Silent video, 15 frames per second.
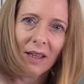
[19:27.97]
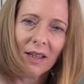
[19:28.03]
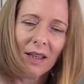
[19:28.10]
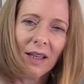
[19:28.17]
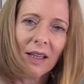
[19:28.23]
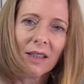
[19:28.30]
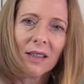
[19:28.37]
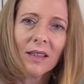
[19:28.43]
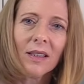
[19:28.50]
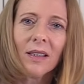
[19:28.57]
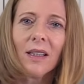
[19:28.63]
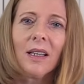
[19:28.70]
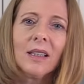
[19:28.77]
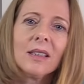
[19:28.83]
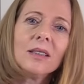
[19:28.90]

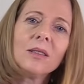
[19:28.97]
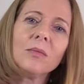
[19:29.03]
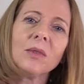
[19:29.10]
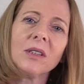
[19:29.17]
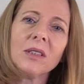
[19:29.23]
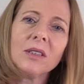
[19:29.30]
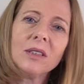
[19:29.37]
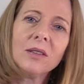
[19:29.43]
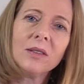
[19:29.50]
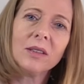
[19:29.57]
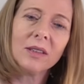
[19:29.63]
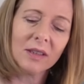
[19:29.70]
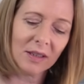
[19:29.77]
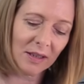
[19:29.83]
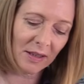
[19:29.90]
lactic acid
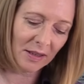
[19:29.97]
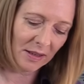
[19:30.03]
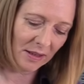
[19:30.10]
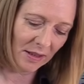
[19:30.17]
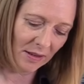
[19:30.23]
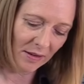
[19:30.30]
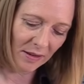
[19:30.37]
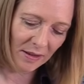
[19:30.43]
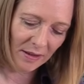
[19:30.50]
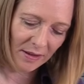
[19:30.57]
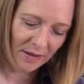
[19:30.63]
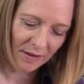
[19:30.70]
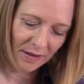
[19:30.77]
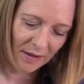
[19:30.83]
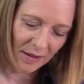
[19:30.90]
bacteria are in
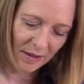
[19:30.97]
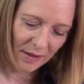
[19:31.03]
there,